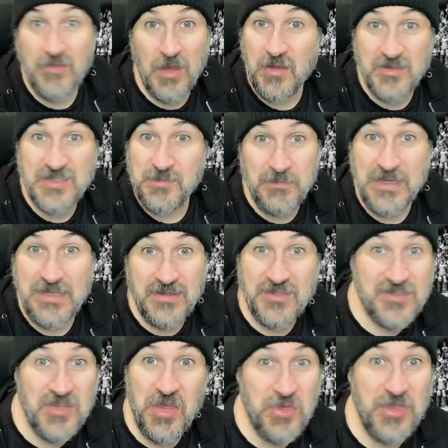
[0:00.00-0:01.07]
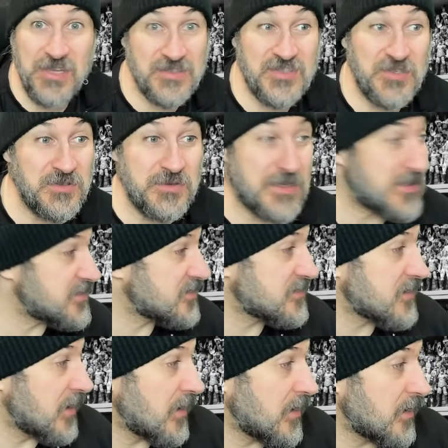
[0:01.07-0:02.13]
To me, there's nothing to this.
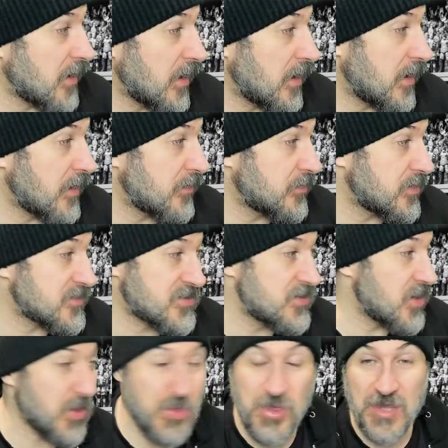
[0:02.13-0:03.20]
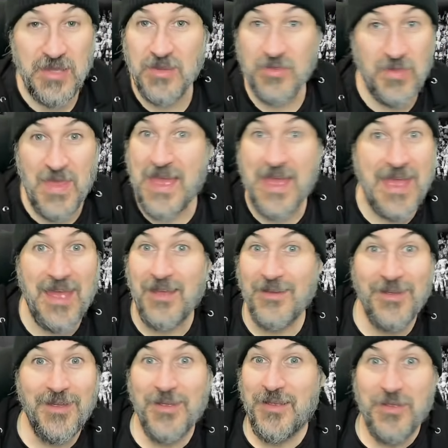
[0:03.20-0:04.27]
There's nothing there
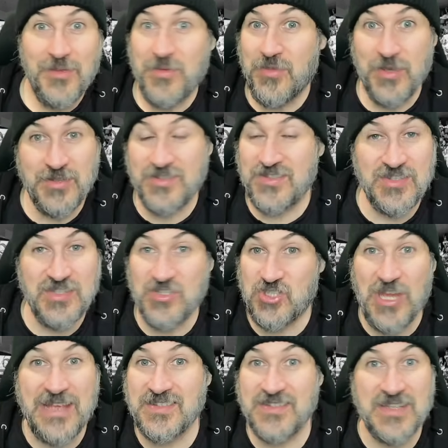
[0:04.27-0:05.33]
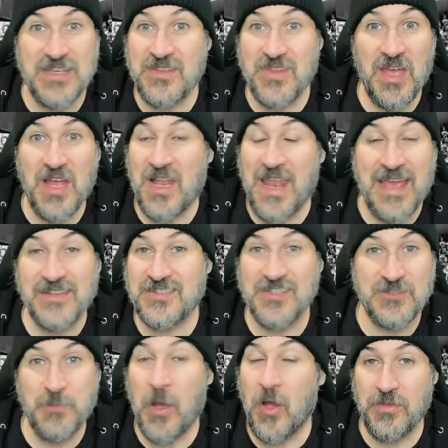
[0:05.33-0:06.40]
that's suggesting that
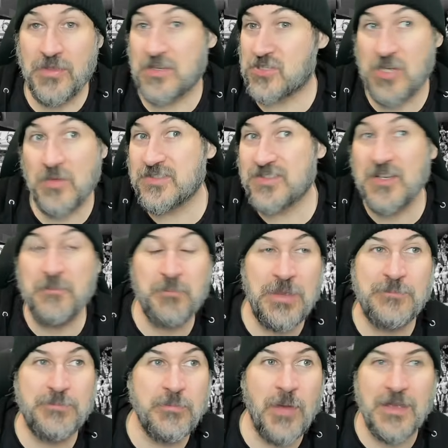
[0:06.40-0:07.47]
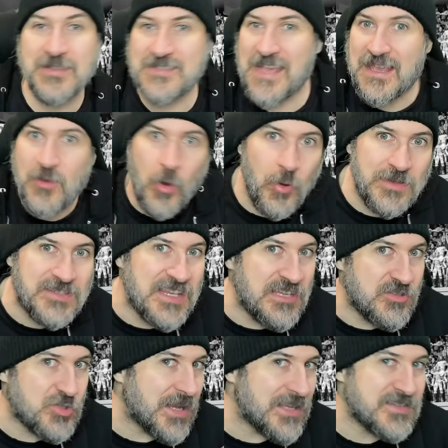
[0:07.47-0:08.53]
Alexa's part of this show. Some people might say, oh, it's
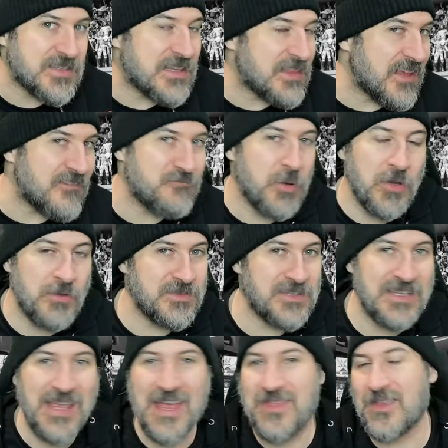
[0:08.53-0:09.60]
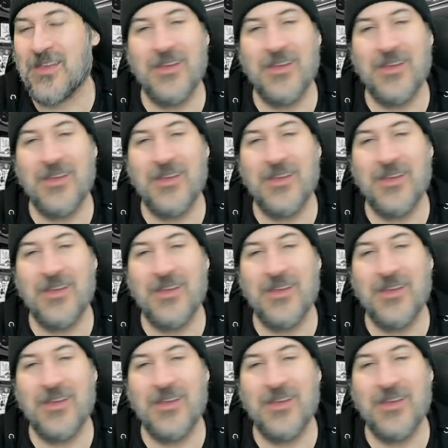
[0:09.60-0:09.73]
interesting they've put them together.